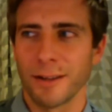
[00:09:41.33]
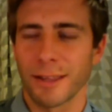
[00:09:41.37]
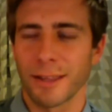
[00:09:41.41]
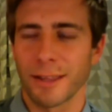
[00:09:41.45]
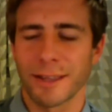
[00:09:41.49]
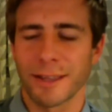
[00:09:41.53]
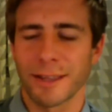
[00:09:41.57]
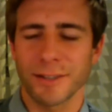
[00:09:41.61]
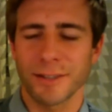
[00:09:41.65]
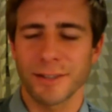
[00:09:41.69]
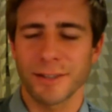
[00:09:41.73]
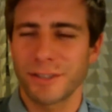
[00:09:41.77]

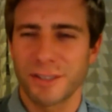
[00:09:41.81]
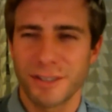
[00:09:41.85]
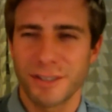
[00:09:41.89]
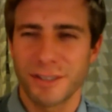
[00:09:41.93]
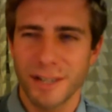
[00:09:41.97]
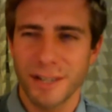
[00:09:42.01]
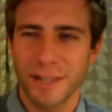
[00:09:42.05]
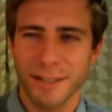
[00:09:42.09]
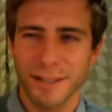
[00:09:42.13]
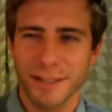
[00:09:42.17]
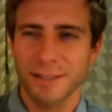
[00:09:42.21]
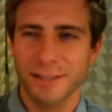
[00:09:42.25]

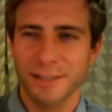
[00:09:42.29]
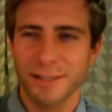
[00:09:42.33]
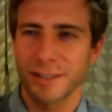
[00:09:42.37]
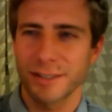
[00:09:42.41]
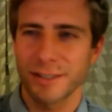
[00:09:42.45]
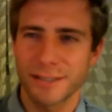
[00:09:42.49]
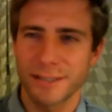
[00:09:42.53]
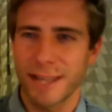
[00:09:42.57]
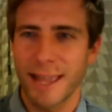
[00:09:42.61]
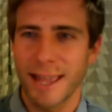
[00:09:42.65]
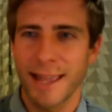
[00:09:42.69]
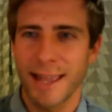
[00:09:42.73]
6,
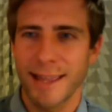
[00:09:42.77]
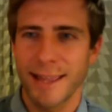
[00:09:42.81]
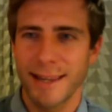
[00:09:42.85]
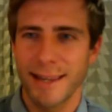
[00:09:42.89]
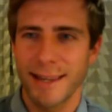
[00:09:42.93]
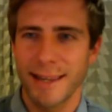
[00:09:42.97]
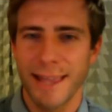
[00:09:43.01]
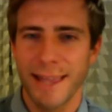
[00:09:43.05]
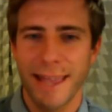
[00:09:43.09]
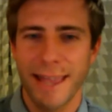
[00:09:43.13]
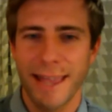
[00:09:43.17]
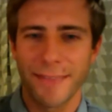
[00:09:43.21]

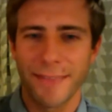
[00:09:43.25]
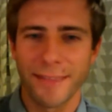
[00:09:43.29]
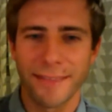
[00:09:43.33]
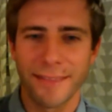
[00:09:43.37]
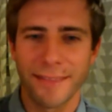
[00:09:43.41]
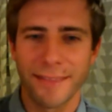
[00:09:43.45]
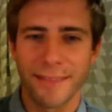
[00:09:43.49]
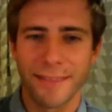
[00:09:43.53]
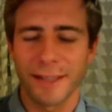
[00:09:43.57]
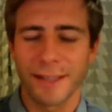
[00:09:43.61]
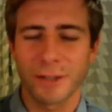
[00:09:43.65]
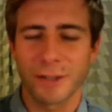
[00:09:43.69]
10, and
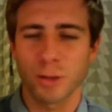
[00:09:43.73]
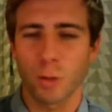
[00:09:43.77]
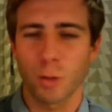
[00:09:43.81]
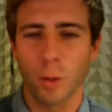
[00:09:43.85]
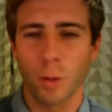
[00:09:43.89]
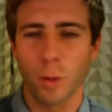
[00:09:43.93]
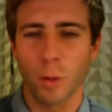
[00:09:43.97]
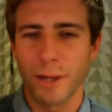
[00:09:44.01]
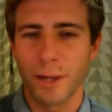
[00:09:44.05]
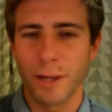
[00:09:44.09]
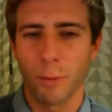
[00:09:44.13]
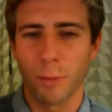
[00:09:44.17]
then
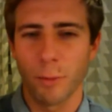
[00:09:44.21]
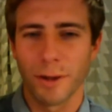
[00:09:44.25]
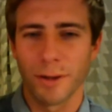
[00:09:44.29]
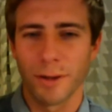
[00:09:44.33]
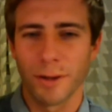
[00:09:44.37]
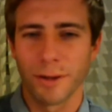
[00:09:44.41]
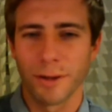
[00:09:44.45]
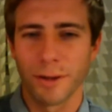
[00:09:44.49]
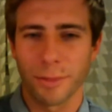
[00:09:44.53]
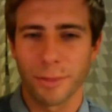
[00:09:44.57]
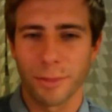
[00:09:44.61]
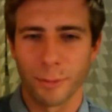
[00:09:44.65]

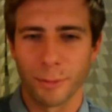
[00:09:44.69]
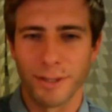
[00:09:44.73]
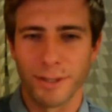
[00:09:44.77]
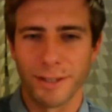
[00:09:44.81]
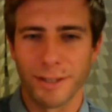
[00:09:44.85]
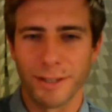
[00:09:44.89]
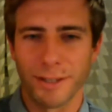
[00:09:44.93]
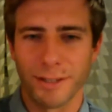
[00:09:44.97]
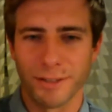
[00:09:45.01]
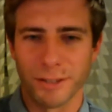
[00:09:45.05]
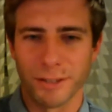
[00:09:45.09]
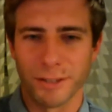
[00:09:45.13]
21
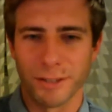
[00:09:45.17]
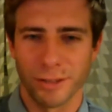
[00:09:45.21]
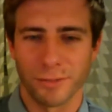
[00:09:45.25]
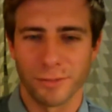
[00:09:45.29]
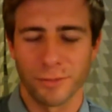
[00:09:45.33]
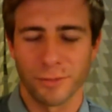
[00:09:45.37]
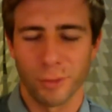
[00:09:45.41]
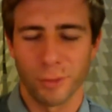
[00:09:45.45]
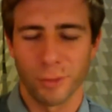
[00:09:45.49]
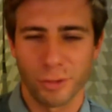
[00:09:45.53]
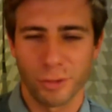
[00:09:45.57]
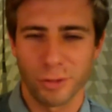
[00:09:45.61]
threes his
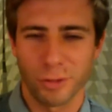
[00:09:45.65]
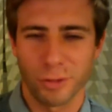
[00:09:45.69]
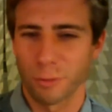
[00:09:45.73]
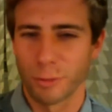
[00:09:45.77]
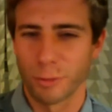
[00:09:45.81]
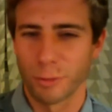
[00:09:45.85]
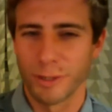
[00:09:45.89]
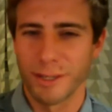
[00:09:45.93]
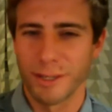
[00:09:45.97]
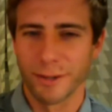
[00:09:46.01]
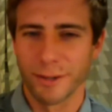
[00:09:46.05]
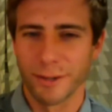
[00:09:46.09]
first
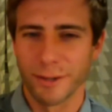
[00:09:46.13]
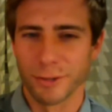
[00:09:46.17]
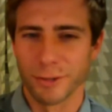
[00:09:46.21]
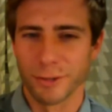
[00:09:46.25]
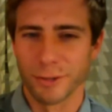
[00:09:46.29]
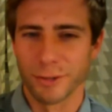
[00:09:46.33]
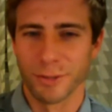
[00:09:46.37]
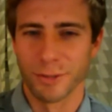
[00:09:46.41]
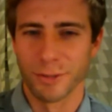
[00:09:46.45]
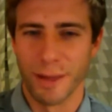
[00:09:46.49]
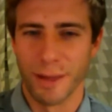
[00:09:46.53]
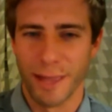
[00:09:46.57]
3 years
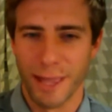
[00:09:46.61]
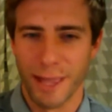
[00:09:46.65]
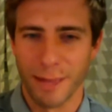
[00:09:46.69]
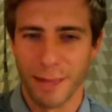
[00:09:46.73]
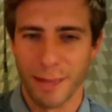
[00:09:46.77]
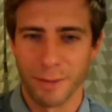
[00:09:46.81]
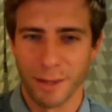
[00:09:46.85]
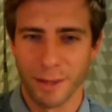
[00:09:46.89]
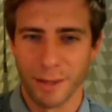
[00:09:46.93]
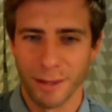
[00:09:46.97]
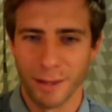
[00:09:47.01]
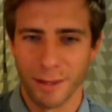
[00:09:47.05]
in
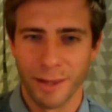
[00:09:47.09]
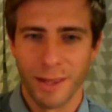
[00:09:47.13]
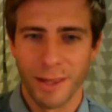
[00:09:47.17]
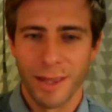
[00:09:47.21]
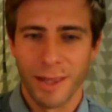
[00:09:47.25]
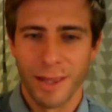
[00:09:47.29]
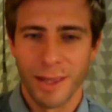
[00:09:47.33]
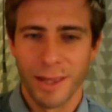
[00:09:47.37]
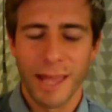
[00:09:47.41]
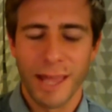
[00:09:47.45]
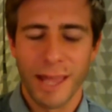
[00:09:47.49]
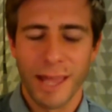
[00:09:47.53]
Miami,
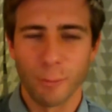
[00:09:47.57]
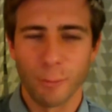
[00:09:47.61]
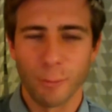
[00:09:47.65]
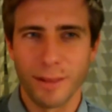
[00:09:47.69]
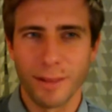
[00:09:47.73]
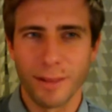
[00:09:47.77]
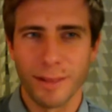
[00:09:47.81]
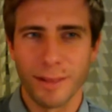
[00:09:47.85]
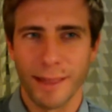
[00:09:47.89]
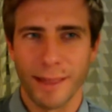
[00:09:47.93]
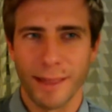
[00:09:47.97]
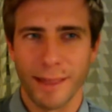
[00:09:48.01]
and we
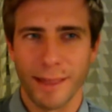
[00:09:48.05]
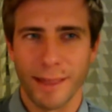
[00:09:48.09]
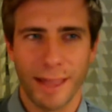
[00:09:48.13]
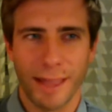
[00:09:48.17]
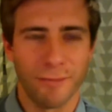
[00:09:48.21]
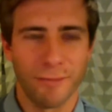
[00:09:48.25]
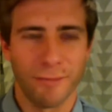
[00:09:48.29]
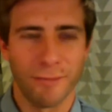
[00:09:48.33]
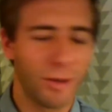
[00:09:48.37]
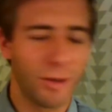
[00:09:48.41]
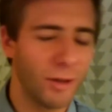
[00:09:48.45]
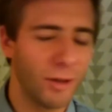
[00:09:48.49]

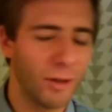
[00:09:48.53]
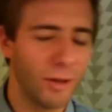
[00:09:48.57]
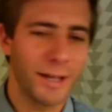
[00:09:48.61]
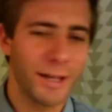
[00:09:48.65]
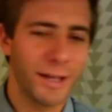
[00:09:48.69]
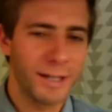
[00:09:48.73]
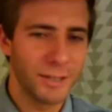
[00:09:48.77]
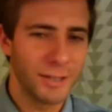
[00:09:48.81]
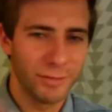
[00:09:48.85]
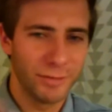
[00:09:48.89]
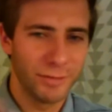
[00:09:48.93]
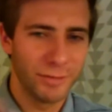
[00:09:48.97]
have
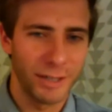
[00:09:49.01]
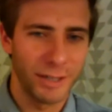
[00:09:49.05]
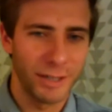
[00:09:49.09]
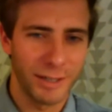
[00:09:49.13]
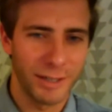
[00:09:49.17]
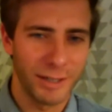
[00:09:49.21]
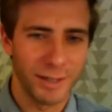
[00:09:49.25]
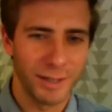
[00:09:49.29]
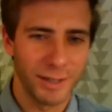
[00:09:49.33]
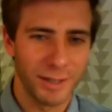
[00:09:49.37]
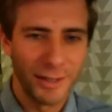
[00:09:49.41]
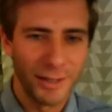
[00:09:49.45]
collectively